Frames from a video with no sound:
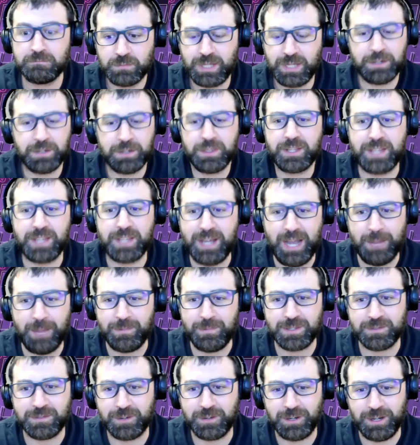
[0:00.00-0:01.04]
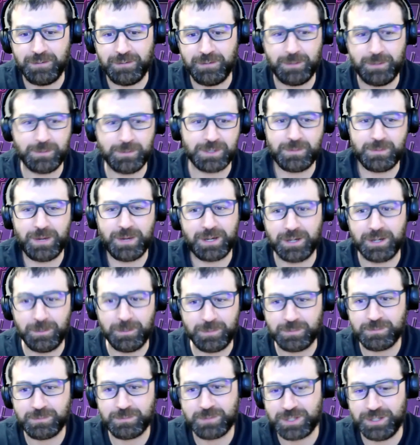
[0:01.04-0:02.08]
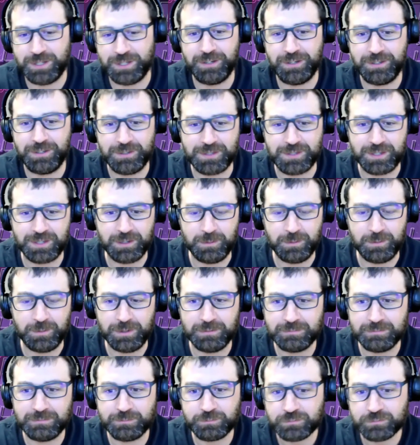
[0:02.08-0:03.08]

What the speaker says: I don't think that happens very often. I'm just making up scenarios there, but.